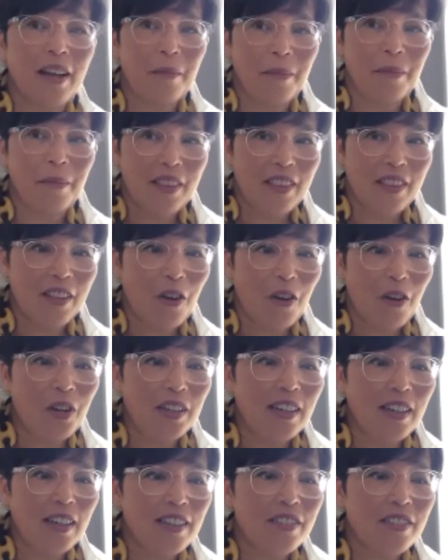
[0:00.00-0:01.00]
in the
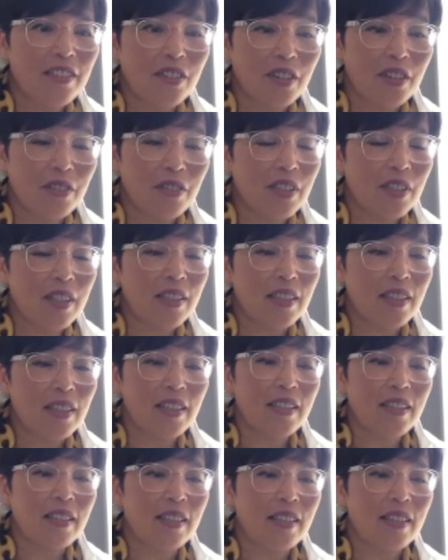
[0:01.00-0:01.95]
online services